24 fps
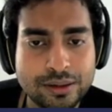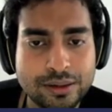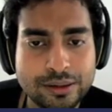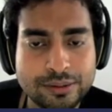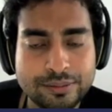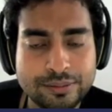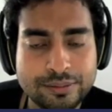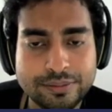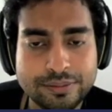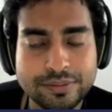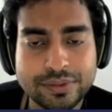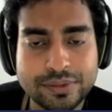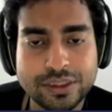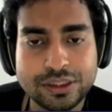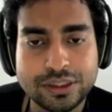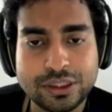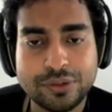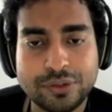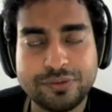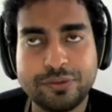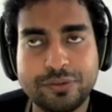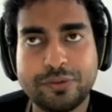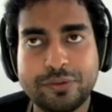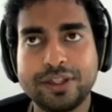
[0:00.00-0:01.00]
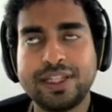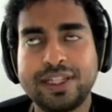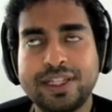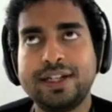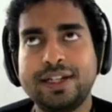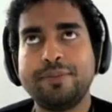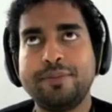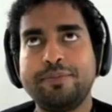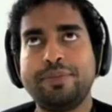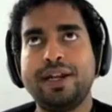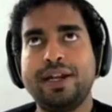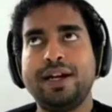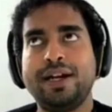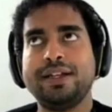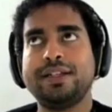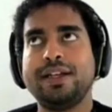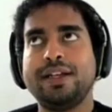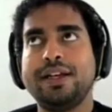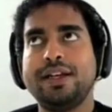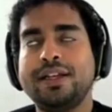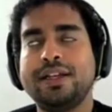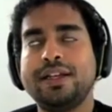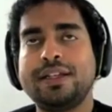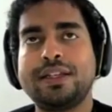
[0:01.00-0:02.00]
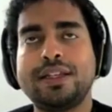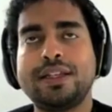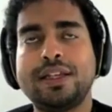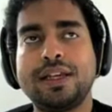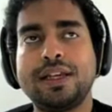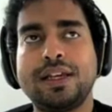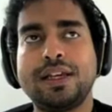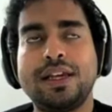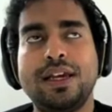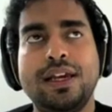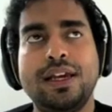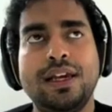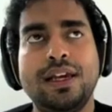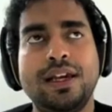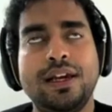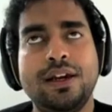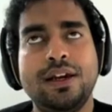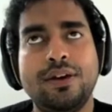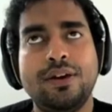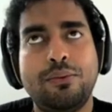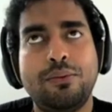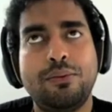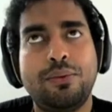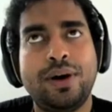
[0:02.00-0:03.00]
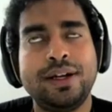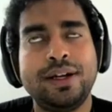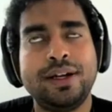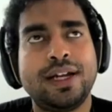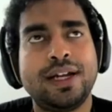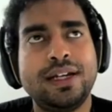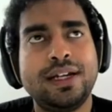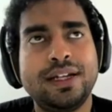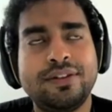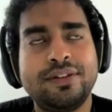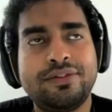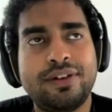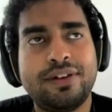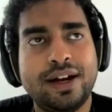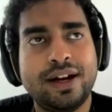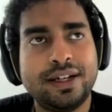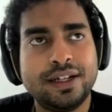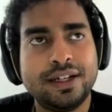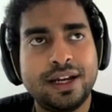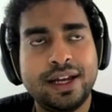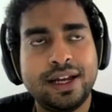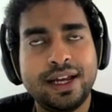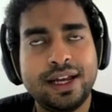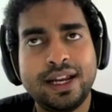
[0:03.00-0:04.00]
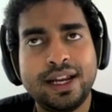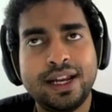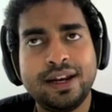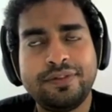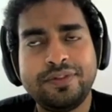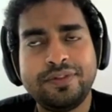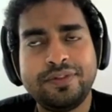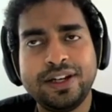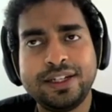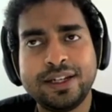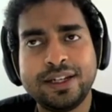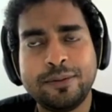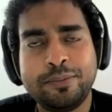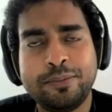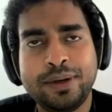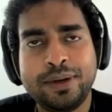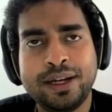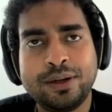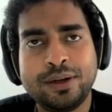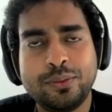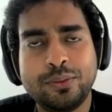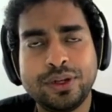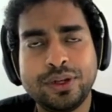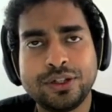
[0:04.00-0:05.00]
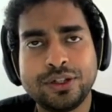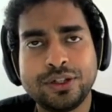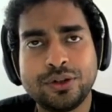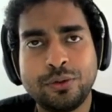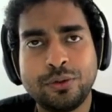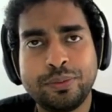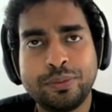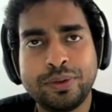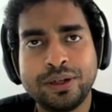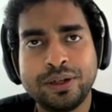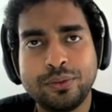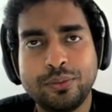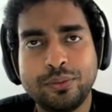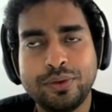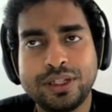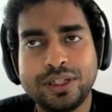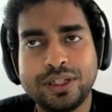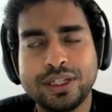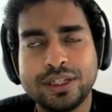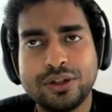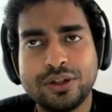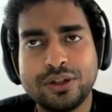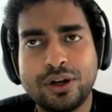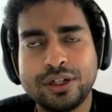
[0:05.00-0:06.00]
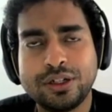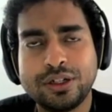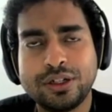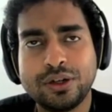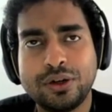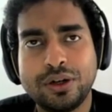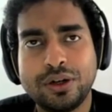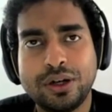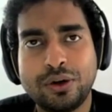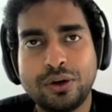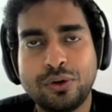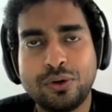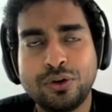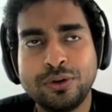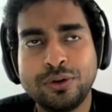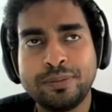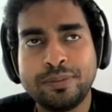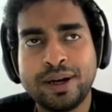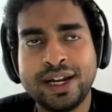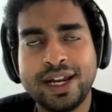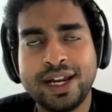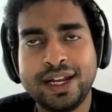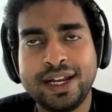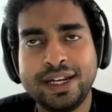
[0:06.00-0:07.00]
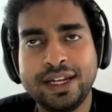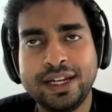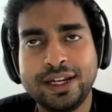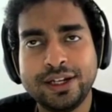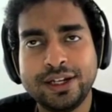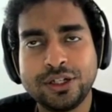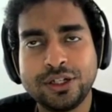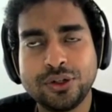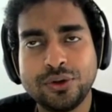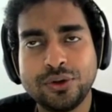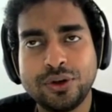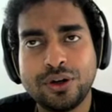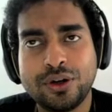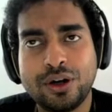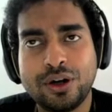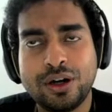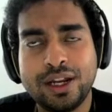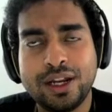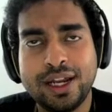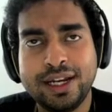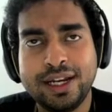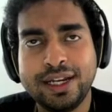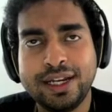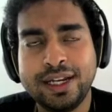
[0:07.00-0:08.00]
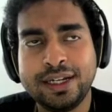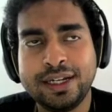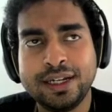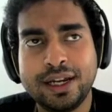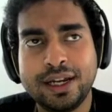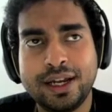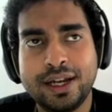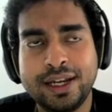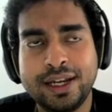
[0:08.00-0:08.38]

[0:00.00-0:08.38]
So what that implies is one can define an NFT template which is open, which is not owned by any issuer or any